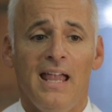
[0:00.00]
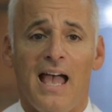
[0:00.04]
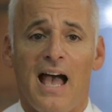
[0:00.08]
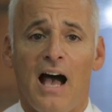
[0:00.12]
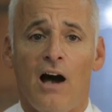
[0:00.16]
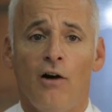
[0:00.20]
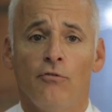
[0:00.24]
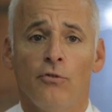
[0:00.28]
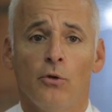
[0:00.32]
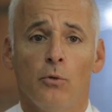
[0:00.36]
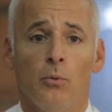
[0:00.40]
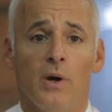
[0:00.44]

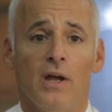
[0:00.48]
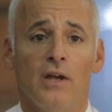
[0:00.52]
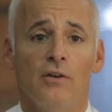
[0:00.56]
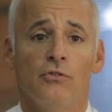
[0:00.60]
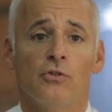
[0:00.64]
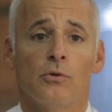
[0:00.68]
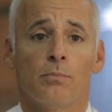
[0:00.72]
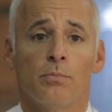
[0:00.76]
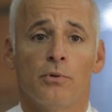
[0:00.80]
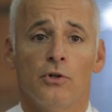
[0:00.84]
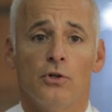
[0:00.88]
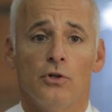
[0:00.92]
Alpha
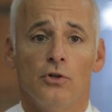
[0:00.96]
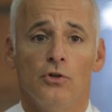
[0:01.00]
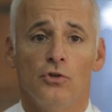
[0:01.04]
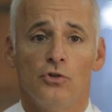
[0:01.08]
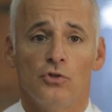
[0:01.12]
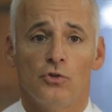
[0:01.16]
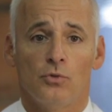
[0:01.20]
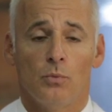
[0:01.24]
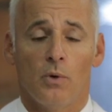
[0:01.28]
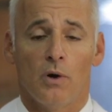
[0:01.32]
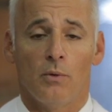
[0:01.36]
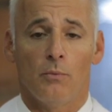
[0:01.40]
waves are
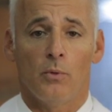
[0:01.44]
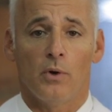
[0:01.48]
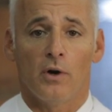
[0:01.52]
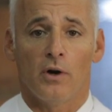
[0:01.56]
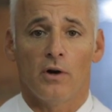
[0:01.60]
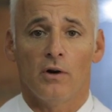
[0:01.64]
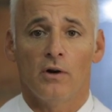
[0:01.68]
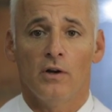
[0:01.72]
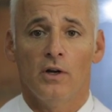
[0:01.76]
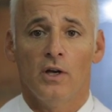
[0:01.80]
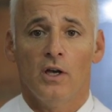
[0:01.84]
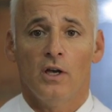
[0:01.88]
produced when
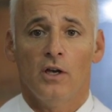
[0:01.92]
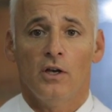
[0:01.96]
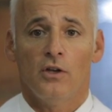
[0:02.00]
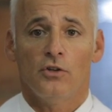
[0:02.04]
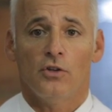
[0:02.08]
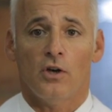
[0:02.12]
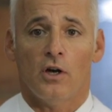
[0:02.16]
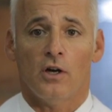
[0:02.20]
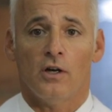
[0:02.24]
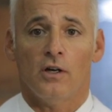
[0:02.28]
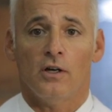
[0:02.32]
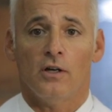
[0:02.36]
we're
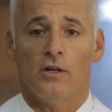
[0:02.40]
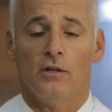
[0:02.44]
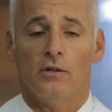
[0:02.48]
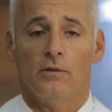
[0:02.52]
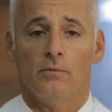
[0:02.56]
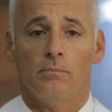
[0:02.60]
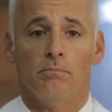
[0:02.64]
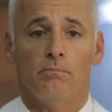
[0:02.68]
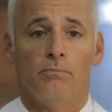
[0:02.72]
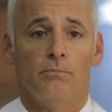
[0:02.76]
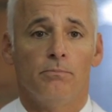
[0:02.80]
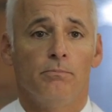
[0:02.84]
uh,
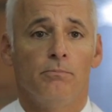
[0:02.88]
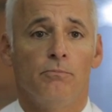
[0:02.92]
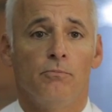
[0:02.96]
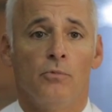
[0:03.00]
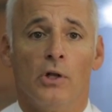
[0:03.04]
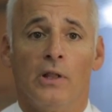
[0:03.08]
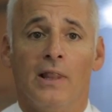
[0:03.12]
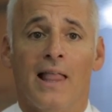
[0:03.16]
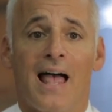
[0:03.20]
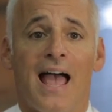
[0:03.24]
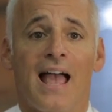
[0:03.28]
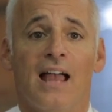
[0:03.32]

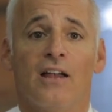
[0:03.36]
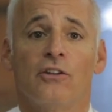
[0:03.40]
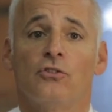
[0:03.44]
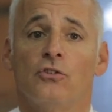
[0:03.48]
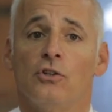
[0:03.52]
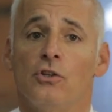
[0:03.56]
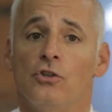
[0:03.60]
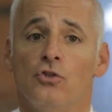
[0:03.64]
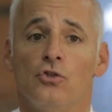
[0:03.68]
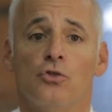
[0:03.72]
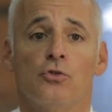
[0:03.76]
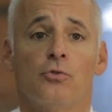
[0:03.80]

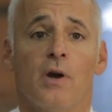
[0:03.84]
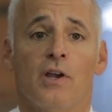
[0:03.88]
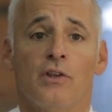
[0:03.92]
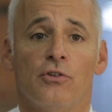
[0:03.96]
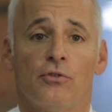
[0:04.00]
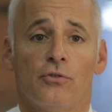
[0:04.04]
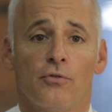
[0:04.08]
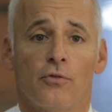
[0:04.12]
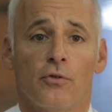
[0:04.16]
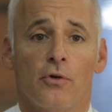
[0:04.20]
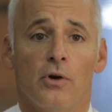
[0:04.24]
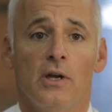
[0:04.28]
relaxed and
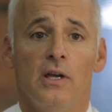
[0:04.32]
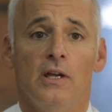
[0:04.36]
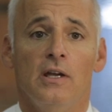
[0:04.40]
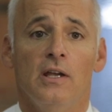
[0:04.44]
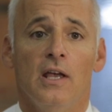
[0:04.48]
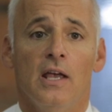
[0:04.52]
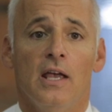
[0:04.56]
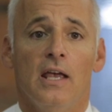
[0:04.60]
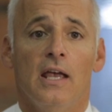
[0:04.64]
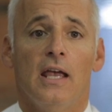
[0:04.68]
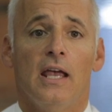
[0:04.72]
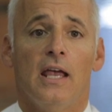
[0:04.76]
stress-free,
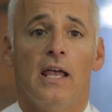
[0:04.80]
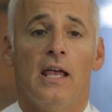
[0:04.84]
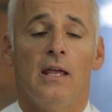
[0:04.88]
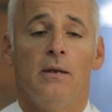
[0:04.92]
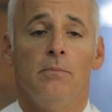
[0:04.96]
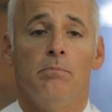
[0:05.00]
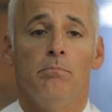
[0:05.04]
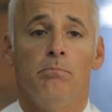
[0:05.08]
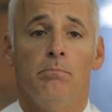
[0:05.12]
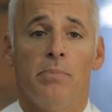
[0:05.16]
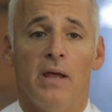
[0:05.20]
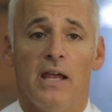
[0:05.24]

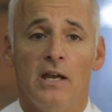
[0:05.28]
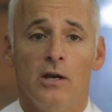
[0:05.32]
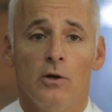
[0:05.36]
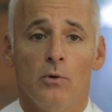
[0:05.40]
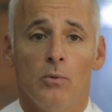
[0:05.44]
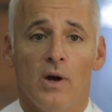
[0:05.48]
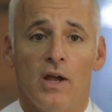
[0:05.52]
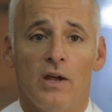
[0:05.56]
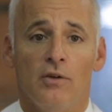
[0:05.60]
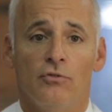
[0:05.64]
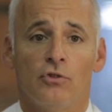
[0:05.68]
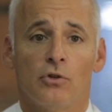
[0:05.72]
and beta
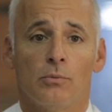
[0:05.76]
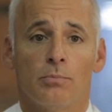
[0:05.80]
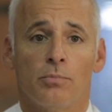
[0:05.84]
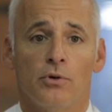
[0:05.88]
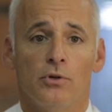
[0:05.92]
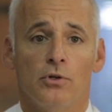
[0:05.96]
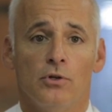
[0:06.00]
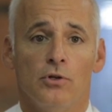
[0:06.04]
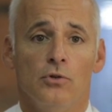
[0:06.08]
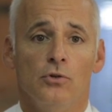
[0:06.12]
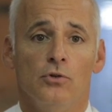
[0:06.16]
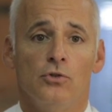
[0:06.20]
waves are
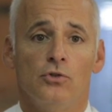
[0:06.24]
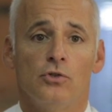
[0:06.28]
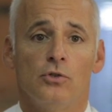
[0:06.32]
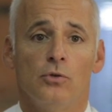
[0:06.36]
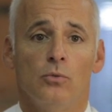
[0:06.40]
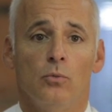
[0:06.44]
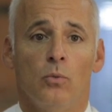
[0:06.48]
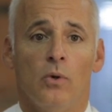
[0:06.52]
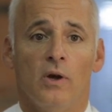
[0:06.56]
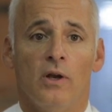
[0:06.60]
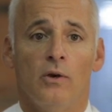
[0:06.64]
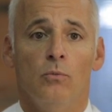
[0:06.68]

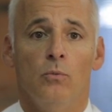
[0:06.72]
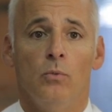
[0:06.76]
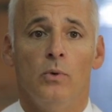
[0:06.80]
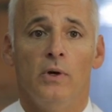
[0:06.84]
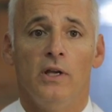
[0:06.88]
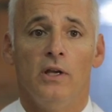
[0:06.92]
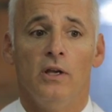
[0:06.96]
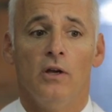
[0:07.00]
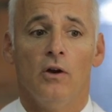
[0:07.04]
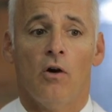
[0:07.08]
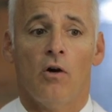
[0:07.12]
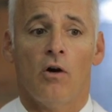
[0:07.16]
produced when
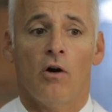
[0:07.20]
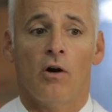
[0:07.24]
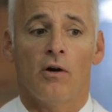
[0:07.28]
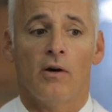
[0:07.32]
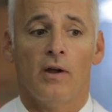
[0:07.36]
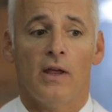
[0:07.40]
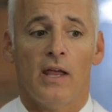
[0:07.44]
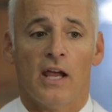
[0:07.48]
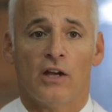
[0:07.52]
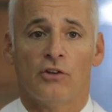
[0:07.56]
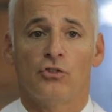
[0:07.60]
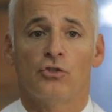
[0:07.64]
we
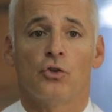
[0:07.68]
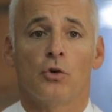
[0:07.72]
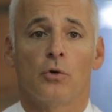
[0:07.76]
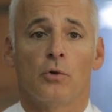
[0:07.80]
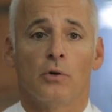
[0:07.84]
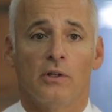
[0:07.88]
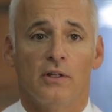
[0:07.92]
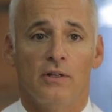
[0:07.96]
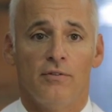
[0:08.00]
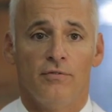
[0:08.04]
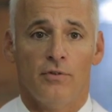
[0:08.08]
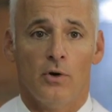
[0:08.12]
are
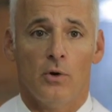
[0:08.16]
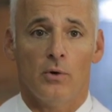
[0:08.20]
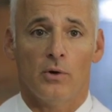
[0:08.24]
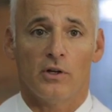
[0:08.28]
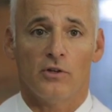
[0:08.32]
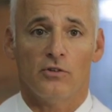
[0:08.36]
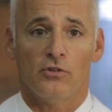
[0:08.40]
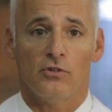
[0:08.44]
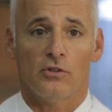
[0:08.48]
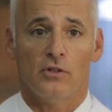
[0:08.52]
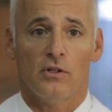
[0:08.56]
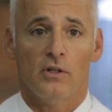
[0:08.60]
externally
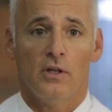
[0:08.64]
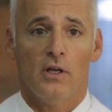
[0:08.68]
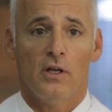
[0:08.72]
focused.